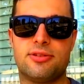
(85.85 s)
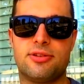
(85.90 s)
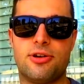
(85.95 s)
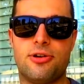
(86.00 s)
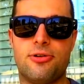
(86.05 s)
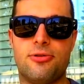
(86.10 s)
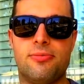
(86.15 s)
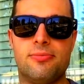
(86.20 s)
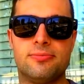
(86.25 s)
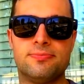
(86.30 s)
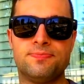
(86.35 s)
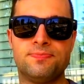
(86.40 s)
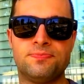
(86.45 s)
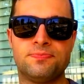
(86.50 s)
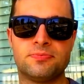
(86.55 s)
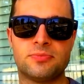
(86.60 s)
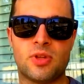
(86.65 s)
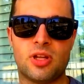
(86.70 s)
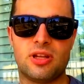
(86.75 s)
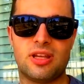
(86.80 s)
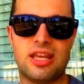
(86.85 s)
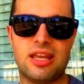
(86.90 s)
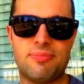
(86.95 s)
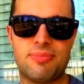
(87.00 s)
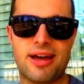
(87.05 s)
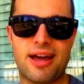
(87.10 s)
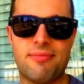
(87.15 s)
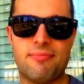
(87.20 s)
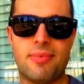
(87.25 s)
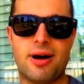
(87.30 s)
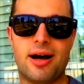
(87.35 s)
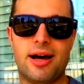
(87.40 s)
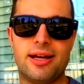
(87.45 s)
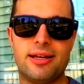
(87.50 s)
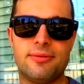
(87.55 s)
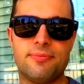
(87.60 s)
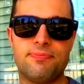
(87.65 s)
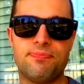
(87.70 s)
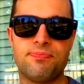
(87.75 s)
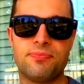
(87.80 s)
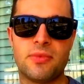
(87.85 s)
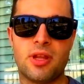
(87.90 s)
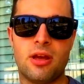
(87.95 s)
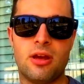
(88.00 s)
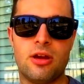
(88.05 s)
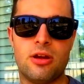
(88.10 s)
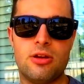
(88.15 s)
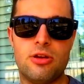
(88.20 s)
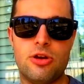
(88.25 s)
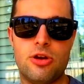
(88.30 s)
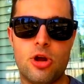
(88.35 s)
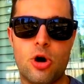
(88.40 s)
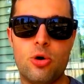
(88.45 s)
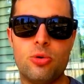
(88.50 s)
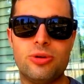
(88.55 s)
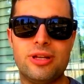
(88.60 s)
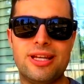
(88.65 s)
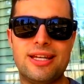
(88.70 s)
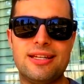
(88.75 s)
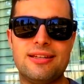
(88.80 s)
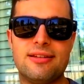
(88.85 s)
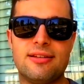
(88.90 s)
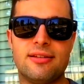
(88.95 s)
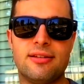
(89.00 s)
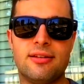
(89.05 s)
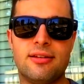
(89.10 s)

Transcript: So keep that in mind. No need